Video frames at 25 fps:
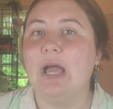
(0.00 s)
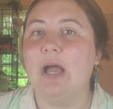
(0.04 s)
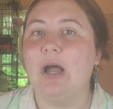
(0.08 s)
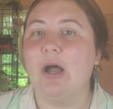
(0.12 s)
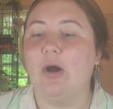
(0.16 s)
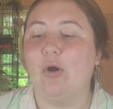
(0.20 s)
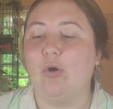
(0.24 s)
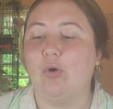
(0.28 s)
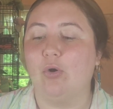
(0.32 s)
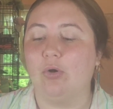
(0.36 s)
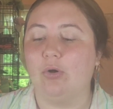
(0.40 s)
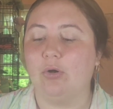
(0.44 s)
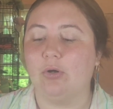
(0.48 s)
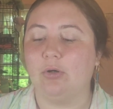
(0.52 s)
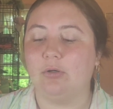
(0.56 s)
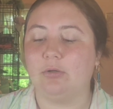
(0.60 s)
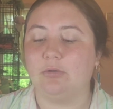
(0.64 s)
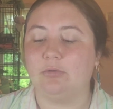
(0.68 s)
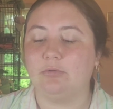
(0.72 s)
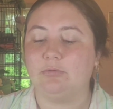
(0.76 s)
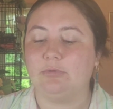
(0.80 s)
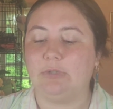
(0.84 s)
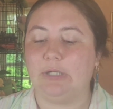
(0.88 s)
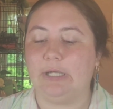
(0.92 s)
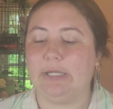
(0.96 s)

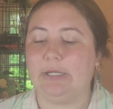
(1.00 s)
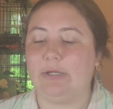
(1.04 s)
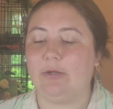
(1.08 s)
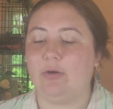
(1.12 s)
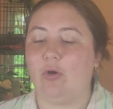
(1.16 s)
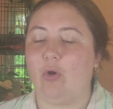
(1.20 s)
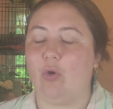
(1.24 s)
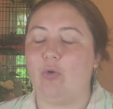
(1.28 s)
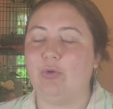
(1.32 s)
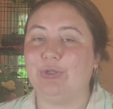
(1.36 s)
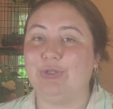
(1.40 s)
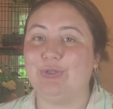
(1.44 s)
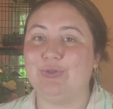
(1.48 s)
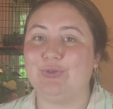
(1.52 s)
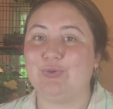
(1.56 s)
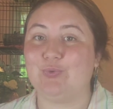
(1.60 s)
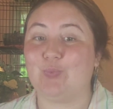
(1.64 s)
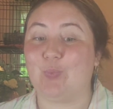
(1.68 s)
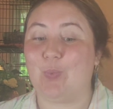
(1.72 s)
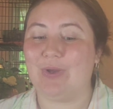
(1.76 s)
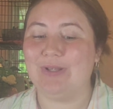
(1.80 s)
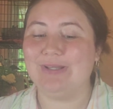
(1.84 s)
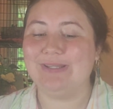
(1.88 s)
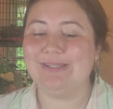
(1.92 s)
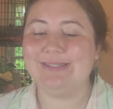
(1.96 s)
or like only used
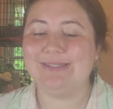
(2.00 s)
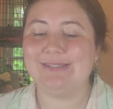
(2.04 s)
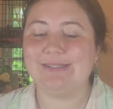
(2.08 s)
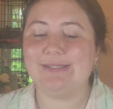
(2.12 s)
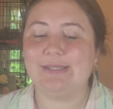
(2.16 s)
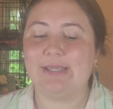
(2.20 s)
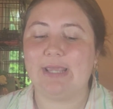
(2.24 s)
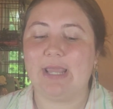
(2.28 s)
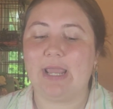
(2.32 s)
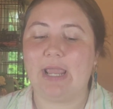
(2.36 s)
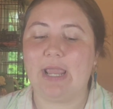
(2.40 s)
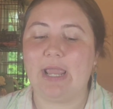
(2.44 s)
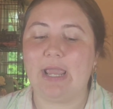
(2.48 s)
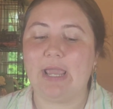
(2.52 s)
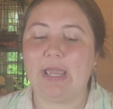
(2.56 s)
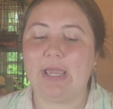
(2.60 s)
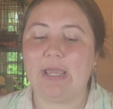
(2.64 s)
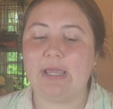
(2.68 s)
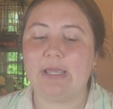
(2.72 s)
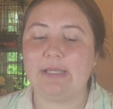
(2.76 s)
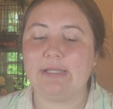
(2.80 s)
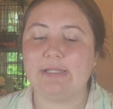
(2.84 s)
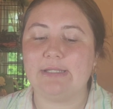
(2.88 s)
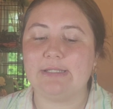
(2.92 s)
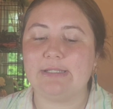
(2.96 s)
once,
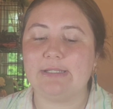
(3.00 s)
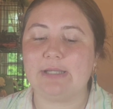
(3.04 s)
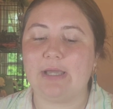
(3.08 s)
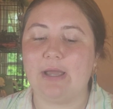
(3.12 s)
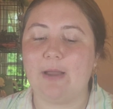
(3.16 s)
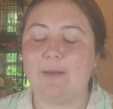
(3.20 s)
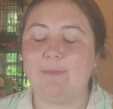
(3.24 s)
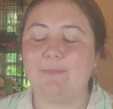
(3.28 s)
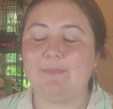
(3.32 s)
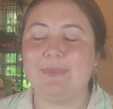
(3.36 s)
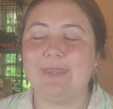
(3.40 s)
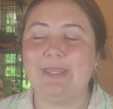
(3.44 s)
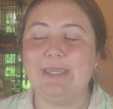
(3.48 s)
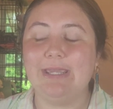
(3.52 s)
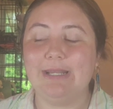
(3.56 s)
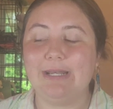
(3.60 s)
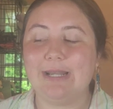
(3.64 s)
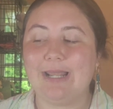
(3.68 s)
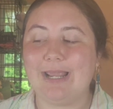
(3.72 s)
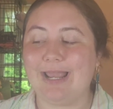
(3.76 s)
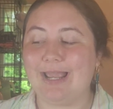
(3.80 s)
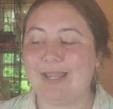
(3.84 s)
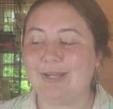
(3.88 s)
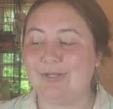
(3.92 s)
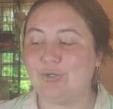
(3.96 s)
and then I
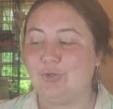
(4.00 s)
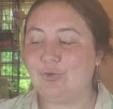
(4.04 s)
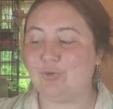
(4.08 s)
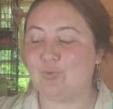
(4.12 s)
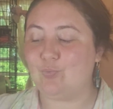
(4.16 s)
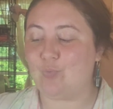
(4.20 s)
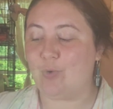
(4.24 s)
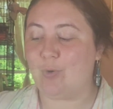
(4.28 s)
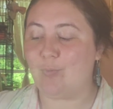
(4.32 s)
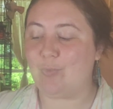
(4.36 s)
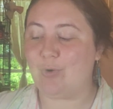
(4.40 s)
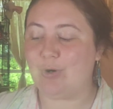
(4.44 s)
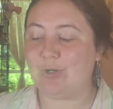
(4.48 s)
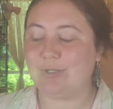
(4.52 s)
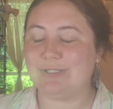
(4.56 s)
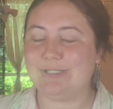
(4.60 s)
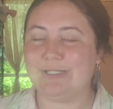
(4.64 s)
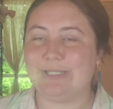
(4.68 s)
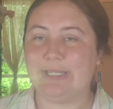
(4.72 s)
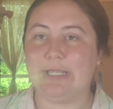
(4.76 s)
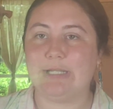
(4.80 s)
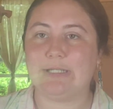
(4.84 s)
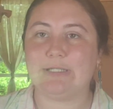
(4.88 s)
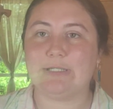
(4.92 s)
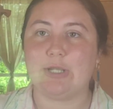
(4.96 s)
had to go to Walmart to
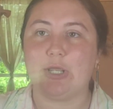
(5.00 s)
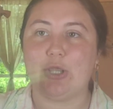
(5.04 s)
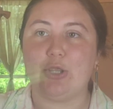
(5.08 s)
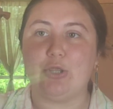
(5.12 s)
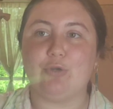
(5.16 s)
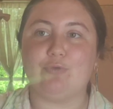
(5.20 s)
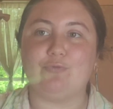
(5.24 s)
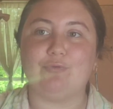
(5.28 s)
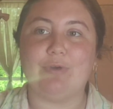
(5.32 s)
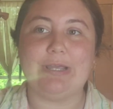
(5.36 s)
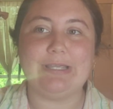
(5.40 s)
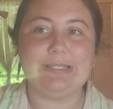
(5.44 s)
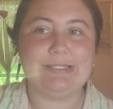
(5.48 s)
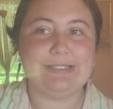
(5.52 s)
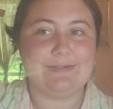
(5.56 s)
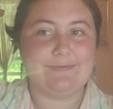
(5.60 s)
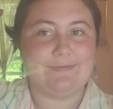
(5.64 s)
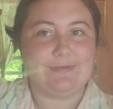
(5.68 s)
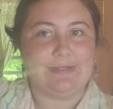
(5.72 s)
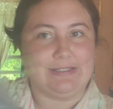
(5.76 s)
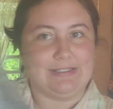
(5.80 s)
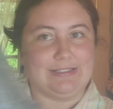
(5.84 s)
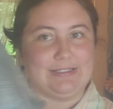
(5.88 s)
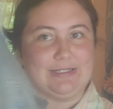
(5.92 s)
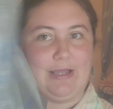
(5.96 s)
get the rest of
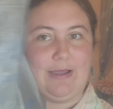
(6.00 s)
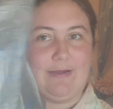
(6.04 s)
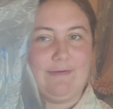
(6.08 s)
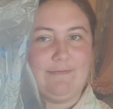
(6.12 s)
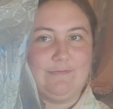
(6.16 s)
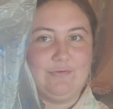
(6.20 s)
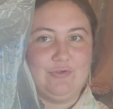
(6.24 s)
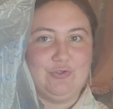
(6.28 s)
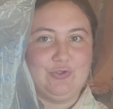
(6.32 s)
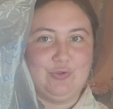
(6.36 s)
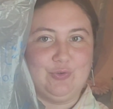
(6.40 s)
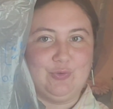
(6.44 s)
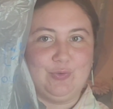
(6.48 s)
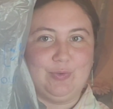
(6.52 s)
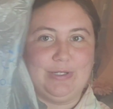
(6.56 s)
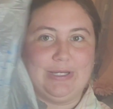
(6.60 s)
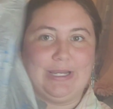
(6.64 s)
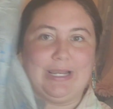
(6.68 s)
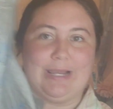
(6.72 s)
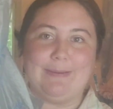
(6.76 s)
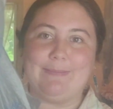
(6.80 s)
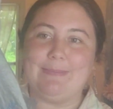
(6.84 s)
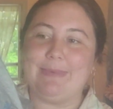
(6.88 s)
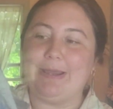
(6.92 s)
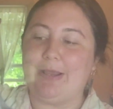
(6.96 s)
the stuff to
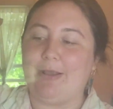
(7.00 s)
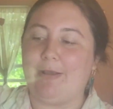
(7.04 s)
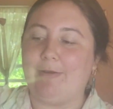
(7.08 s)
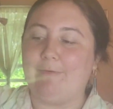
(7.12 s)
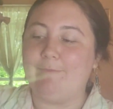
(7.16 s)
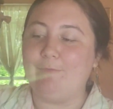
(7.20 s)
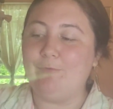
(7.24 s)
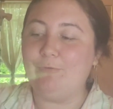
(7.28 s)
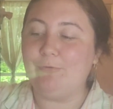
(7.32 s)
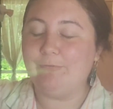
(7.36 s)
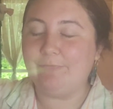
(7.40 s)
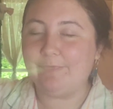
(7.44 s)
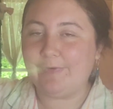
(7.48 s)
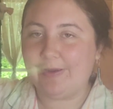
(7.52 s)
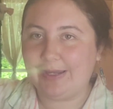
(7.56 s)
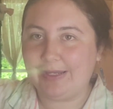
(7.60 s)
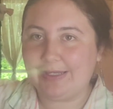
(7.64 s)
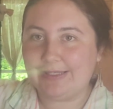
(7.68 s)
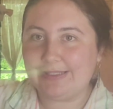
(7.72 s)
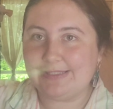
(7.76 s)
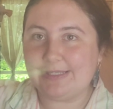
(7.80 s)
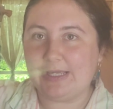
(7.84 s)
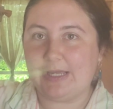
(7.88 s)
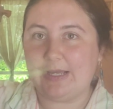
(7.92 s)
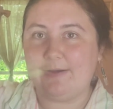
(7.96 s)
make a full
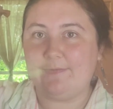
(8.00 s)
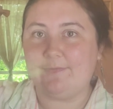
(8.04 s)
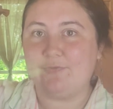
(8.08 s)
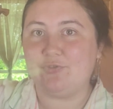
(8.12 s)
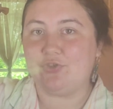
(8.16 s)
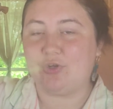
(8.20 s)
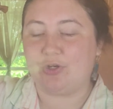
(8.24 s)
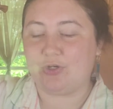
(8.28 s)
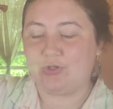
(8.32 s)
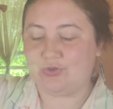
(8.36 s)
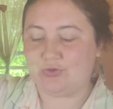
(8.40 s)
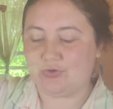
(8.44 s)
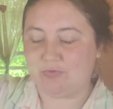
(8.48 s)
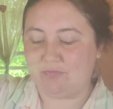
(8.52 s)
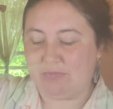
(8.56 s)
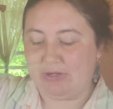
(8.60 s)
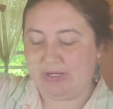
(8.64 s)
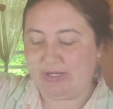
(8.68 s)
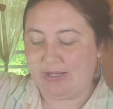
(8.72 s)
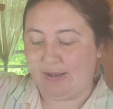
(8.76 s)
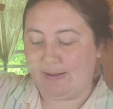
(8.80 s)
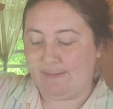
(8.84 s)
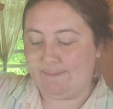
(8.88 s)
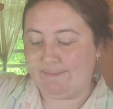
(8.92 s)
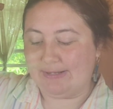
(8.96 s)
face of drugstore
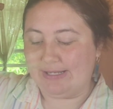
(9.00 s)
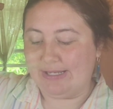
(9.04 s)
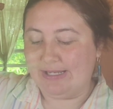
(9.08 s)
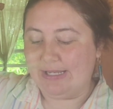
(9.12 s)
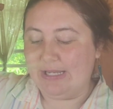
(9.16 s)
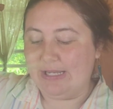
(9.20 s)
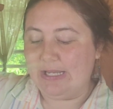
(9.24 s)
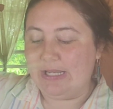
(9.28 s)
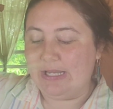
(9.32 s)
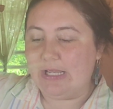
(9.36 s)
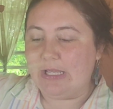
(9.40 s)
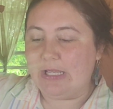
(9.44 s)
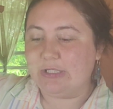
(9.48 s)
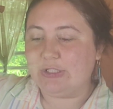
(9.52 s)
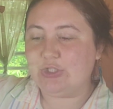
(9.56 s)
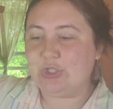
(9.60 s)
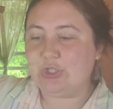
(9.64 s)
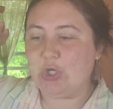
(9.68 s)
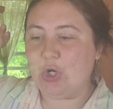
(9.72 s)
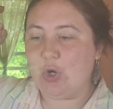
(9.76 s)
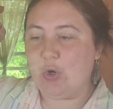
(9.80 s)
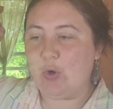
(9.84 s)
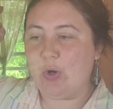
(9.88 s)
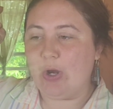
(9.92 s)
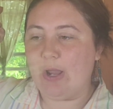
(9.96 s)
makeup.
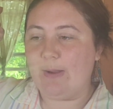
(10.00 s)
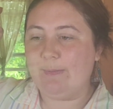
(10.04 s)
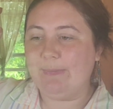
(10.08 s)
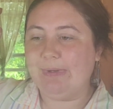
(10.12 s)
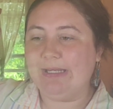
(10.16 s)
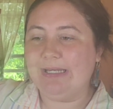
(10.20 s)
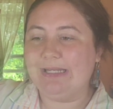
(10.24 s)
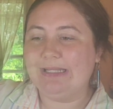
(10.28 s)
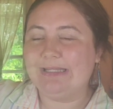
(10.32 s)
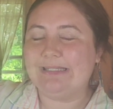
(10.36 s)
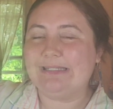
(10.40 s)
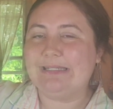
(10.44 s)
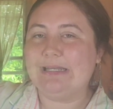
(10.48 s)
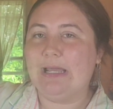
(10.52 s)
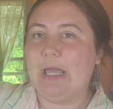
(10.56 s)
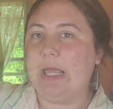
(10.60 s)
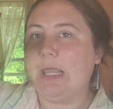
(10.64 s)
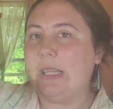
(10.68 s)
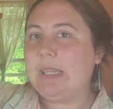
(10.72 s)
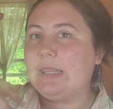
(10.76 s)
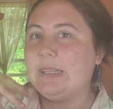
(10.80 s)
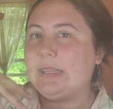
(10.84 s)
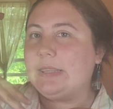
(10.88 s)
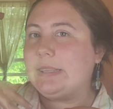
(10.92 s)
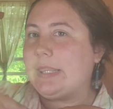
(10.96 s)
So I mean, it's not
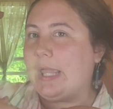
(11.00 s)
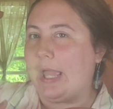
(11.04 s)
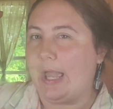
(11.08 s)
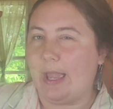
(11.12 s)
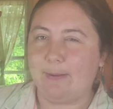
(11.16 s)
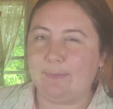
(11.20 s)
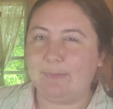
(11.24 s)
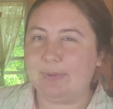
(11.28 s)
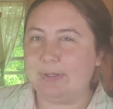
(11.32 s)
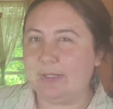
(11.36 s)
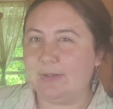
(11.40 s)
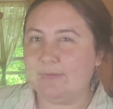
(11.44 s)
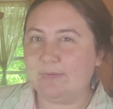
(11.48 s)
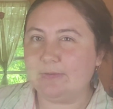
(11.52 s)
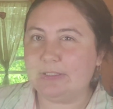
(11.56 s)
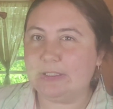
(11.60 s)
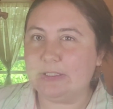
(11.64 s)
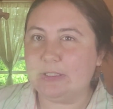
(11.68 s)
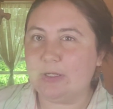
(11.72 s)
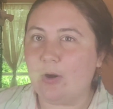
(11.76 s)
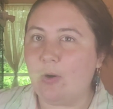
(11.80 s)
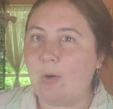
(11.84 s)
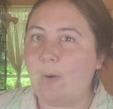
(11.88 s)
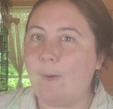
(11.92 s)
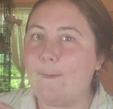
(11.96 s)
that big of a
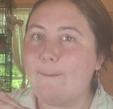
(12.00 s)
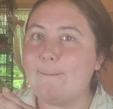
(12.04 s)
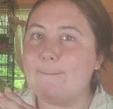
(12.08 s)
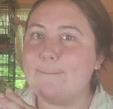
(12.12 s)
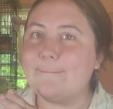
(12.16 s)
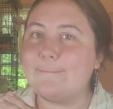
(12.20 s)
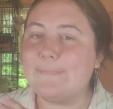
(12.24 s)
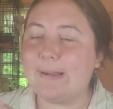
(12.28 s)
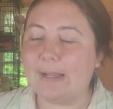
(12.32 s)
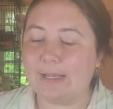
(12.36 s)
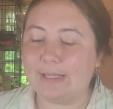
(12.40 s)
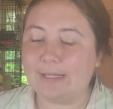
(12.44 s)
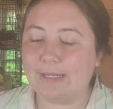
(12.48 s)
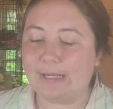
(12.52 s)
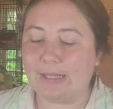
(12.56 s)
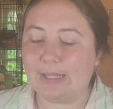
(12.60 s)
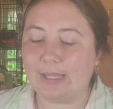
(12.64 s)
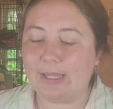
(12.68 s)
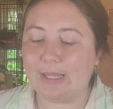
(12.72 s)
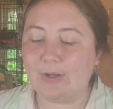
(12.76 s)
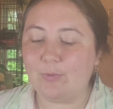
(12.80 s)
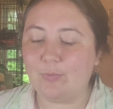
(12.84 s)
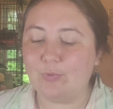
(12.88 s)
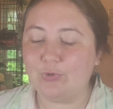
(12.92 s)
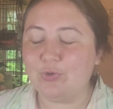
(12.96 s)
deal, but
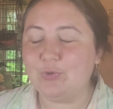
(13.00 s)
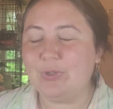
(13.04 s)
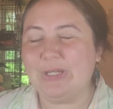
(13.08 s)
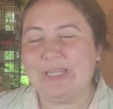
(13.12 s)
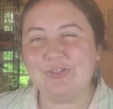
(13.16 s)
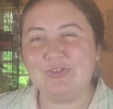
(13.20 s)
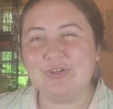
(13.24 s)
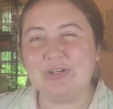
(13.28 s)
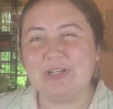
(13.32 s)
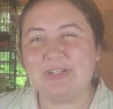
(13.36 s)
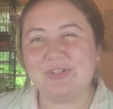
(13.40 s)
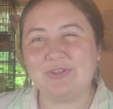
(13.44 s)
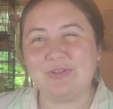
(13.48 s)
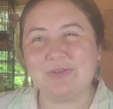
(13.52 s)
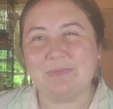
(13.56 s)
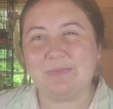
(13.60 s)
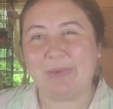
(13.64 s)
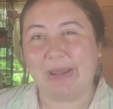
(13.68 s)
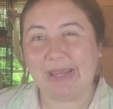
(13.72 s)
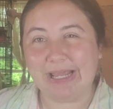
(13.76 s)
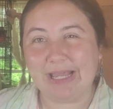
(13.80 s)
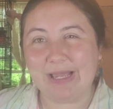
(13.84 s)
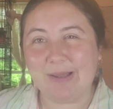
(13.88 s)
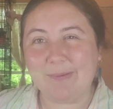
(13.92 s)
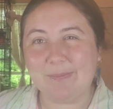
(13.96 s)
when you get drugstore
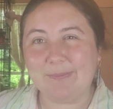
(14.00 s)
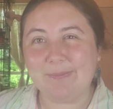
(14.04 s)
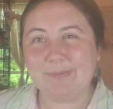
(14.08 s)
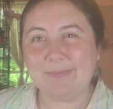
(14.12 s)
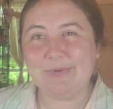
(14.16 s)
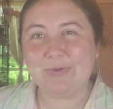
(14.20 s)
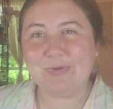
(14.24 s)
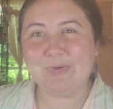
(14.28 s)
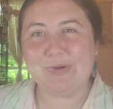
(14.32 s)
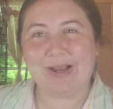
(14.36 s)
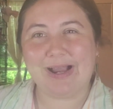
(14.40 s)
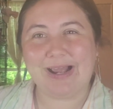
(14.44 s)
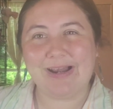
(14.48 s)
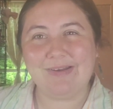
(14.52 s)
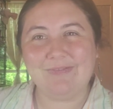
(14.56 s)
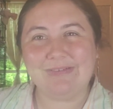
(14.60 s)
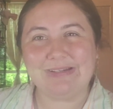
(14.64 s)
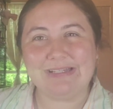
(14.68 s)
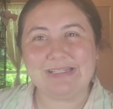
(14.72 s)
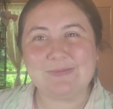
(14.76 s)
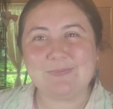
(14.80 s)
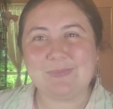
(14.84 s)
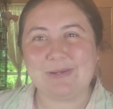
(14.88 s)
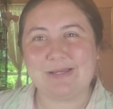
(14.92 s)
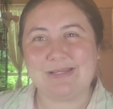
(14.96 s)
makeup, you kind of
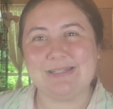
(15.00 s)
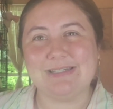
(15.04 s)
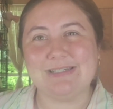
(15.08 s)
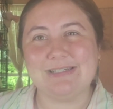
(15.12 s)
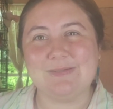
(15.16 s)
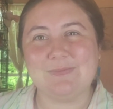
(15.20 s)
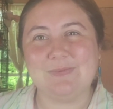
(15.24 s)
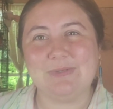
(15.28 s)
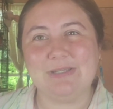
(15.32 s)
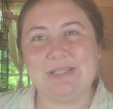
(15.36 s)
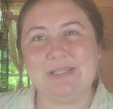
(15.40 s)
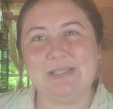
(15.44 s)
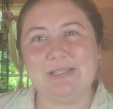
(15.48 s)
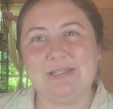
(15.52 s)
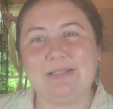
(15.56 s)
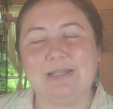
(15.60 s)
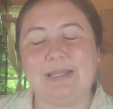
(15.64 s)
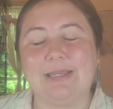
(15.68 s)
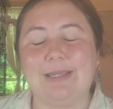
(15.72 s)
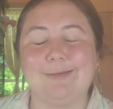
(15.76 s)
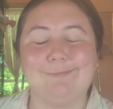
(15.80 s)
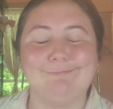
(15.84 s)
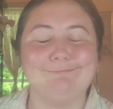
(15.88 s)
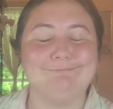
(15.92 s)
expect it to be like